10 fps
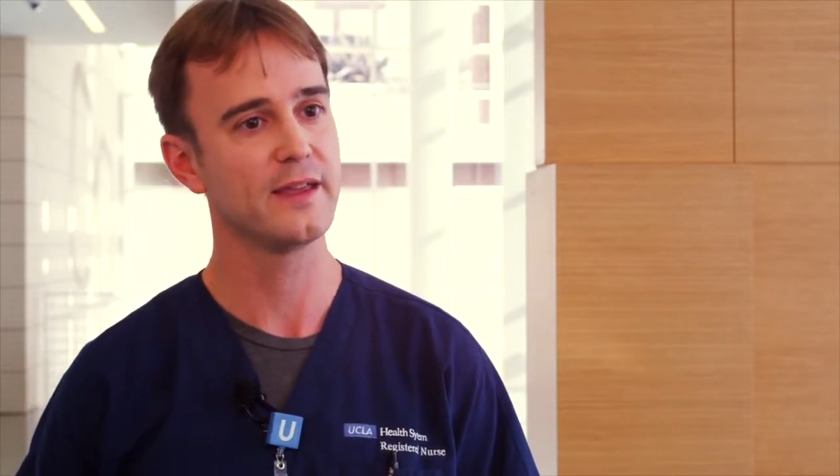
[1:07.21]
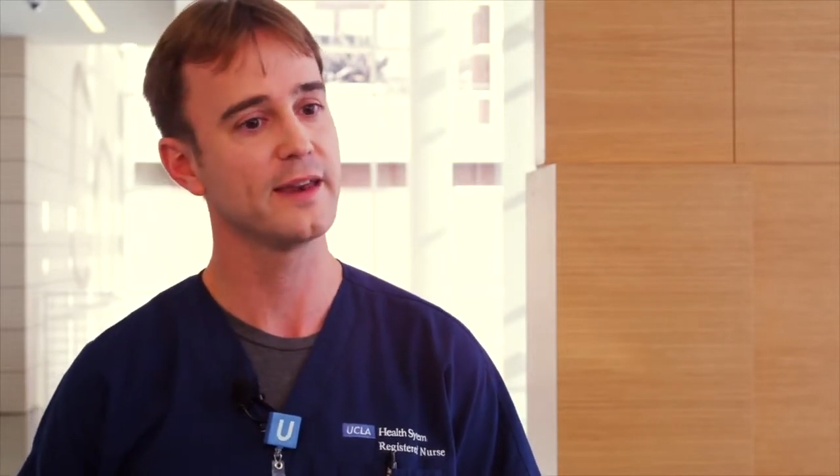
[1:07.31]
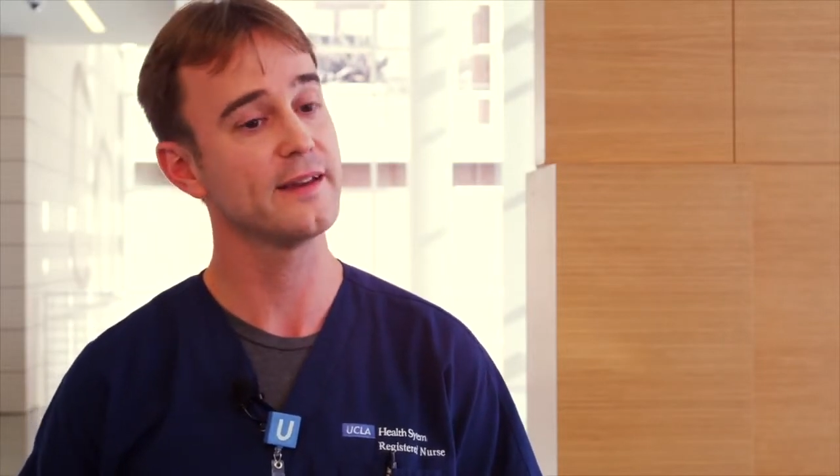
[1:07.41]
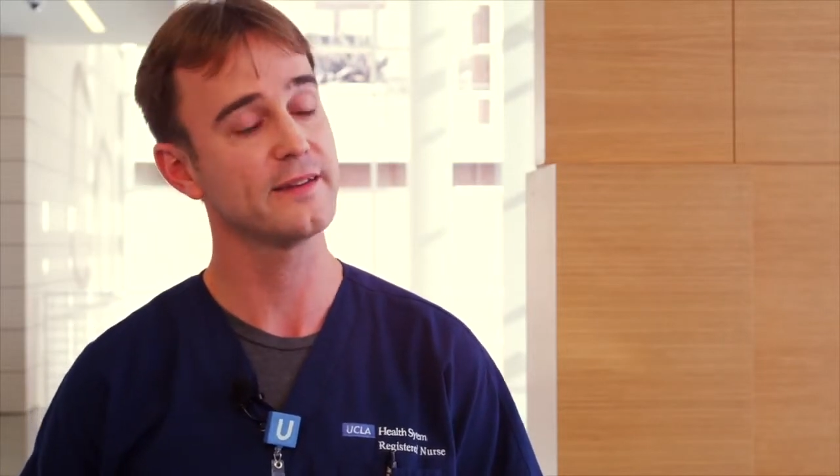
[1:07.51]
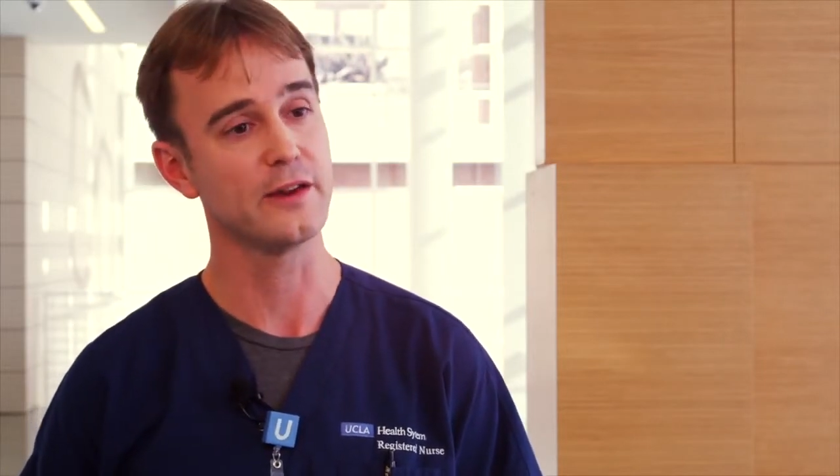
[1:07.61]

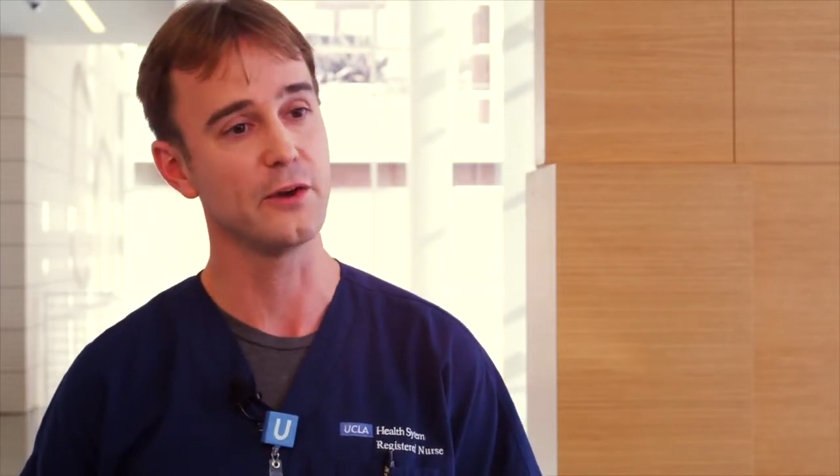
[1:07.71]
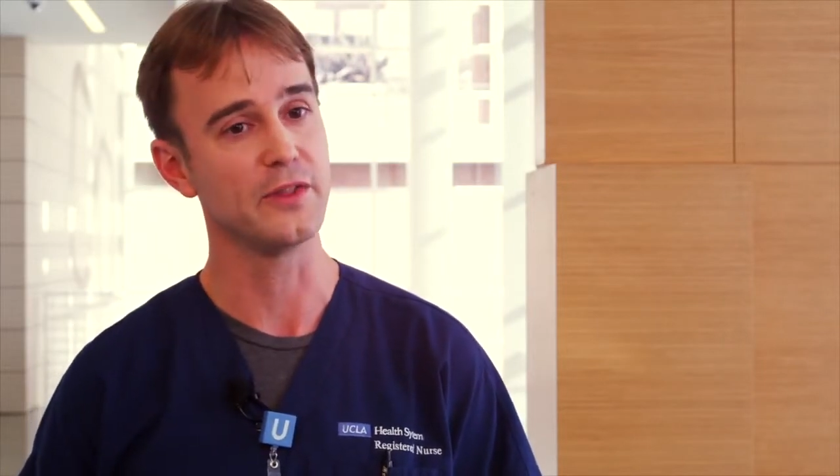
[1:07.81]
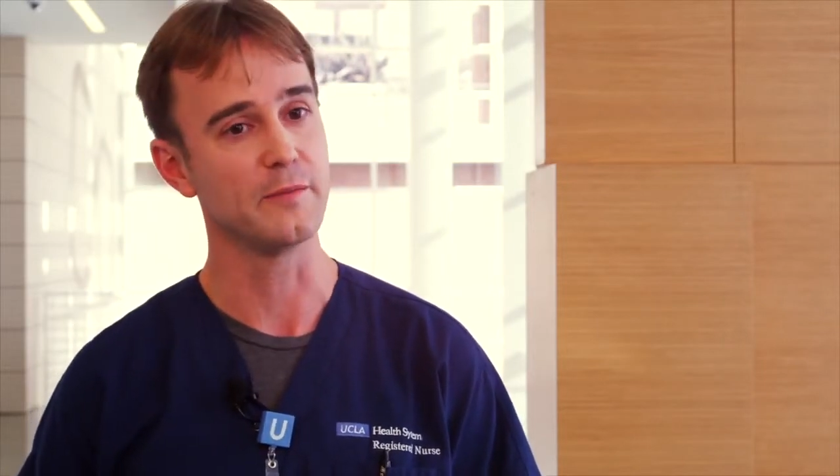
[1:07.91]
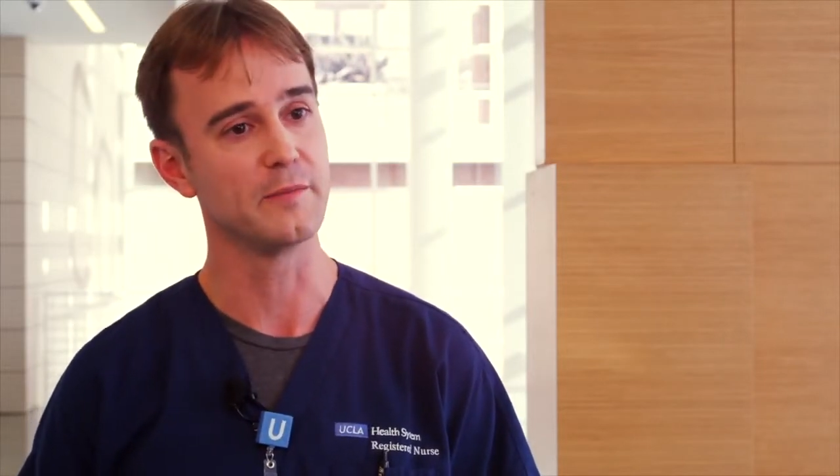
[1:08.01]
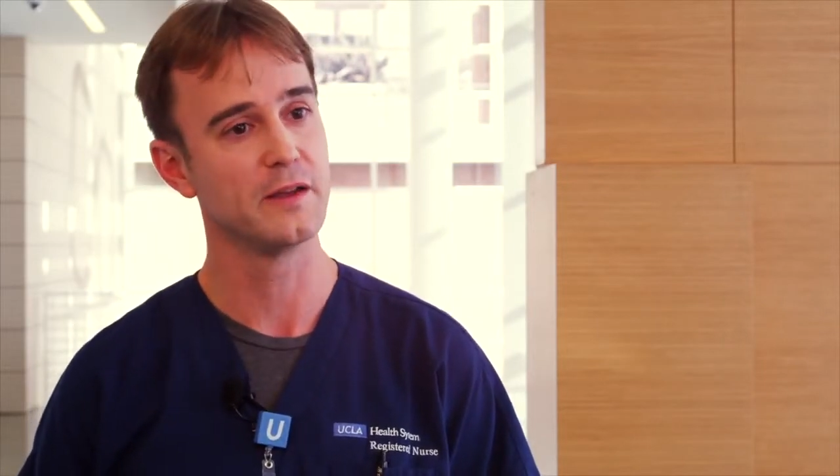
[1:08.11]
getting to know
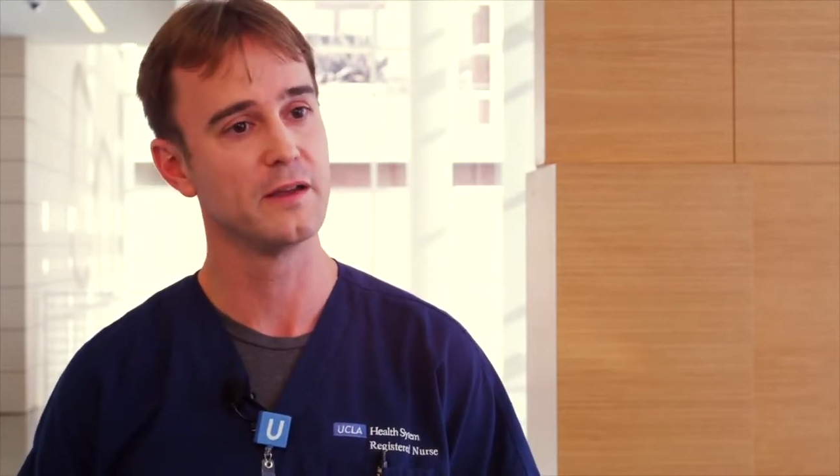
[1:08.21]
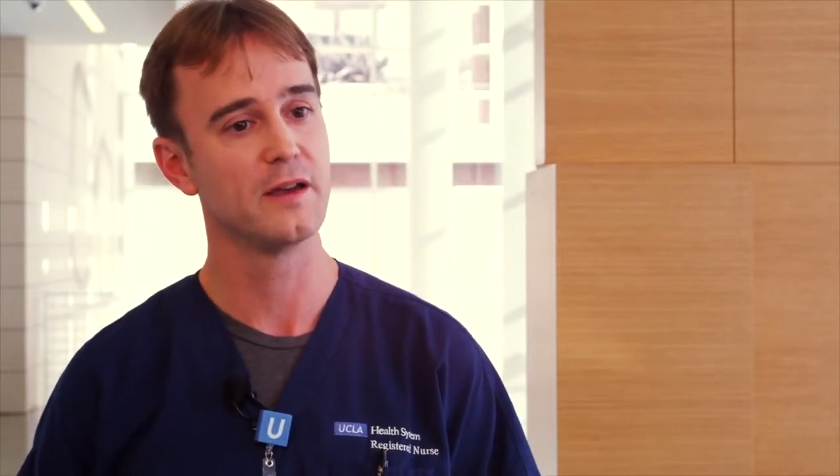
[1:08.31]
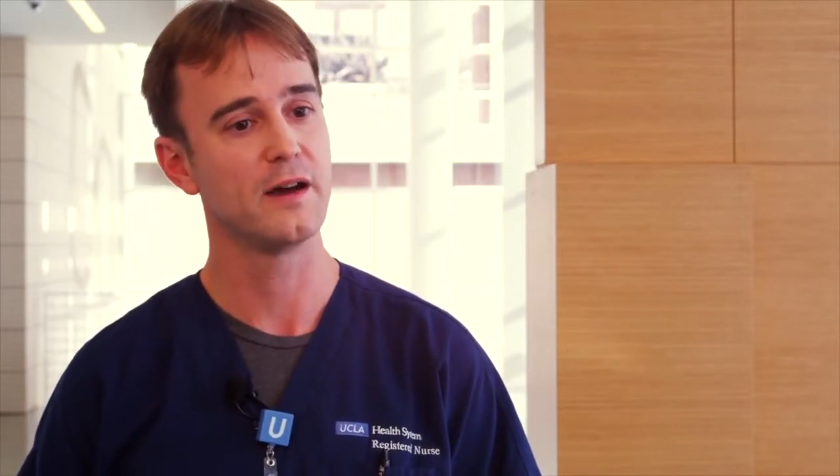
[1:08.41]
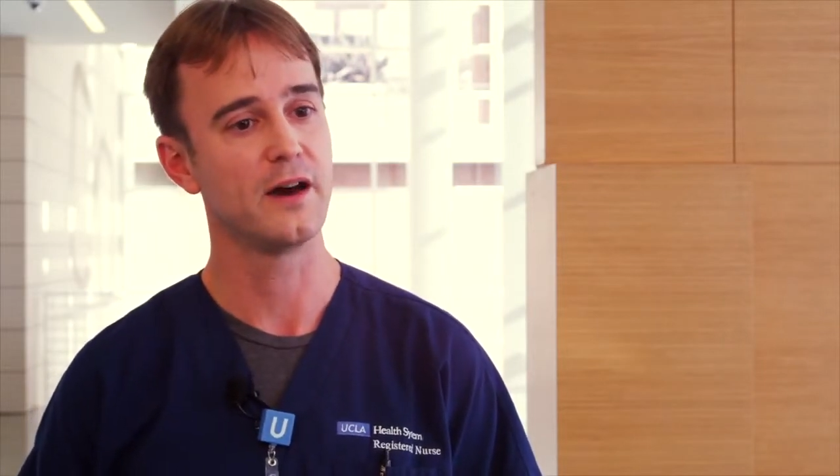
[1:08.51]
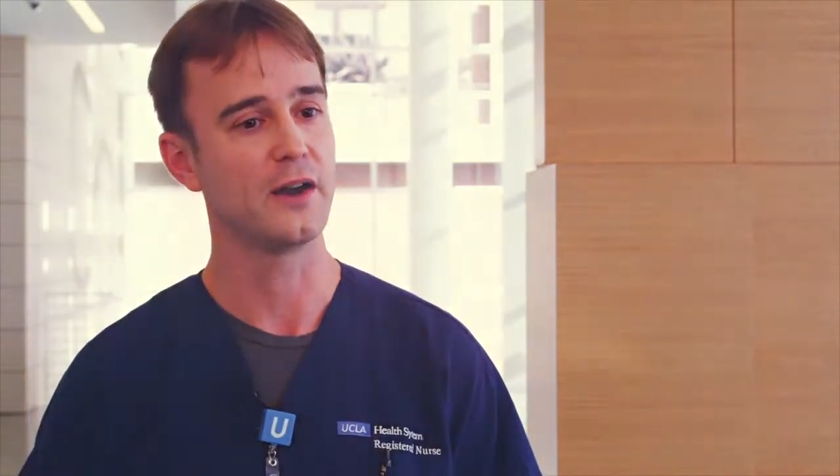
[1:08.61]
them
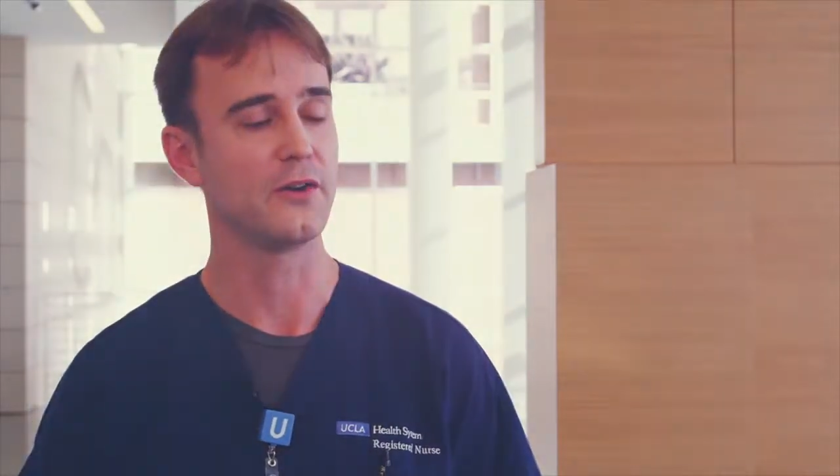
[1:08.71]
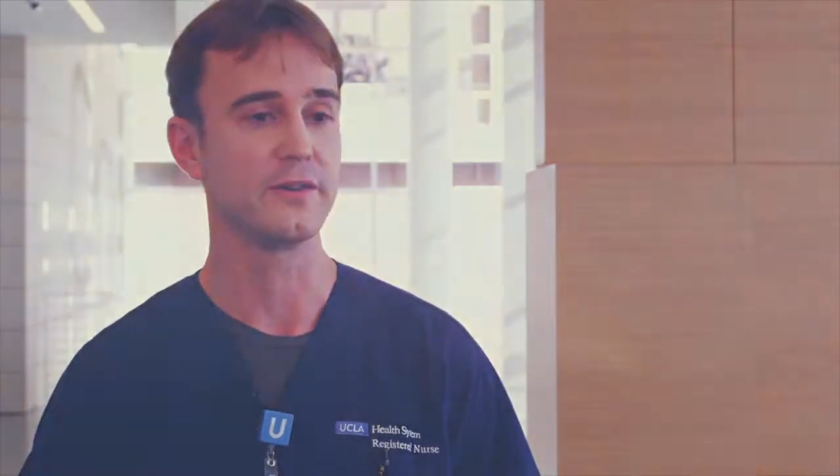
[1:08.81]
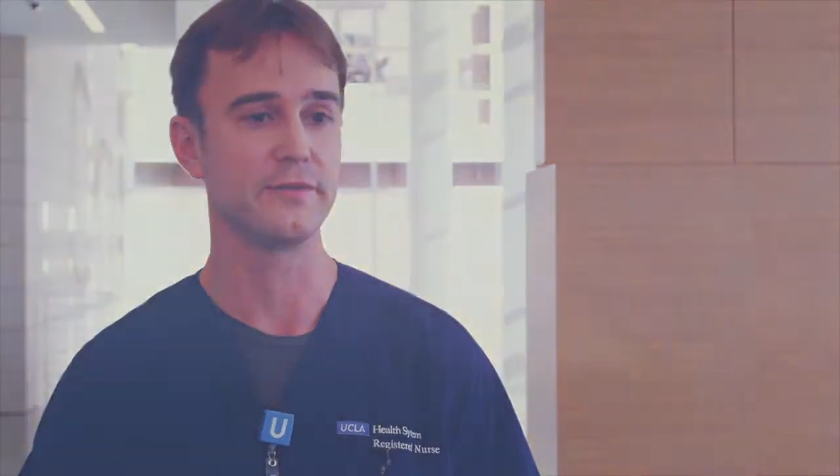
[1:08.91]
on all